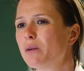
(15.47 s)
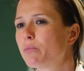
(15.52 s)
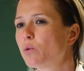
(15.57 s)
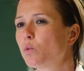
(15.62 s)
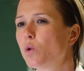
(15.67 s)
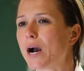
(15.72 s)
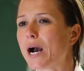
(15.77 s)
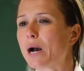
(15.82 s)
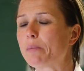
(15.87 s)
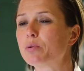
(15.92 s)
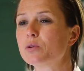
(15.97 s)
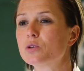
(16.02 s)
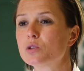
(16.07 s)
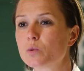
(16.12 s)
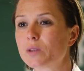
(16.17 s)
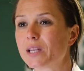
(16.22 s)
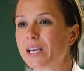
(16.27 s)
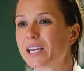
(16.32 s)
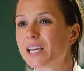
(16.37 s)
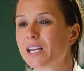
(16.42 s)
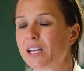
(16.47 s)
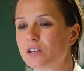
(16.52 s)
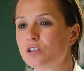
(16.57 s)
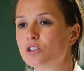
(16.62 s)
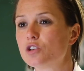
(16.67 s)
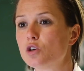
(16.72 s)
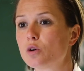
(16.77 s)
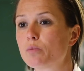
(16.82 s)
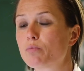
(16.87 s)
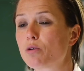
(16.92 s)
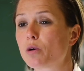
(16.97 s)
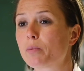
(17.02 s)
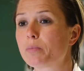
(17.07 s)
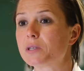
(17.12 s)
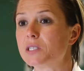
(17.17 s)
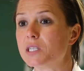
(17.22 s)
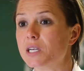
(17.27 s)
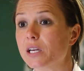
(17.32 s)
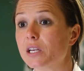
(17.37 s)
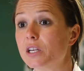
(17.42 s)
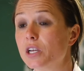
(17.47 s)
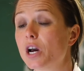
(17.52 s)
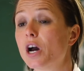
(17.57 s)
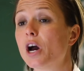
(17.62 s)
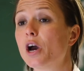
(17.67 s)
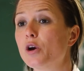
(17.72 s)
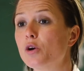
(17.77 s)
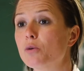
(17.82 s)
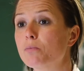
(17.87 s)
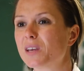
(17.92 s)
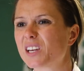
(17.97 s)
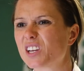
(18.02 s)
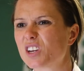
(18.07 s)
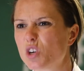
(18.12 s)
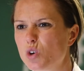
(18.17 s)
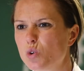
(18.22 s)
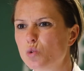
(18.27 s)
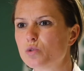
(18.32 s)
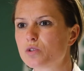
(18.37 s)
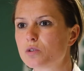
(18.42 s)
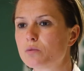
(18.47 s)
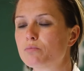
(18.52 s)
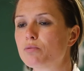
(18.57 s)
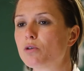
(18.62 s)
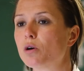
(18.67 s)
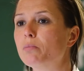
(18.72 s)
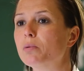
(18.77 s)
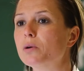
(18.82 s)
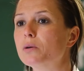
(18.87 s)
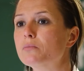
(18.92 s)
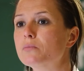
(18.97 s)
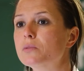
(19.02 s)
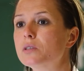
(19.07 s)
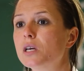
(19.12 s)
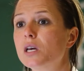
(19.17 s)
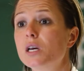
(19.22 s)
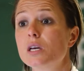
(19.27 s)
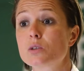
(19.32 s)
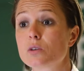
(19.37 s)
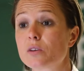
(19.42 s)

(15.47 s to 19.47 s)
but what happens when they get into your property and your home? They can cause some problems.